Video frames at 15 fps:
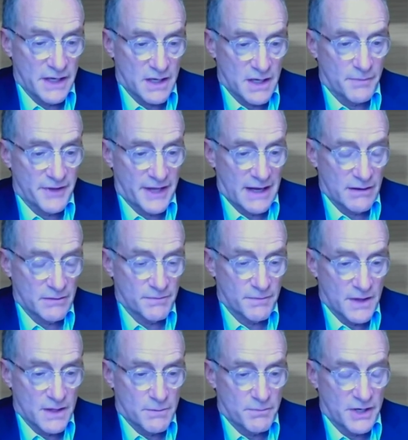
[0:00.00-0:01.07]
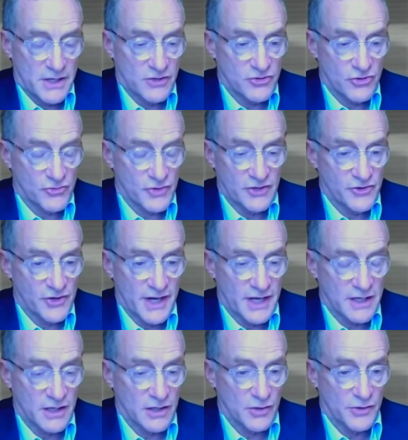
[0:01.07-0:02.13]
may come down, but interest rates
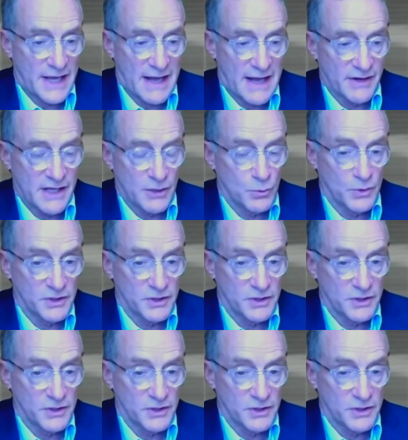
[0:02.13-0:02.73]
are not going to go down.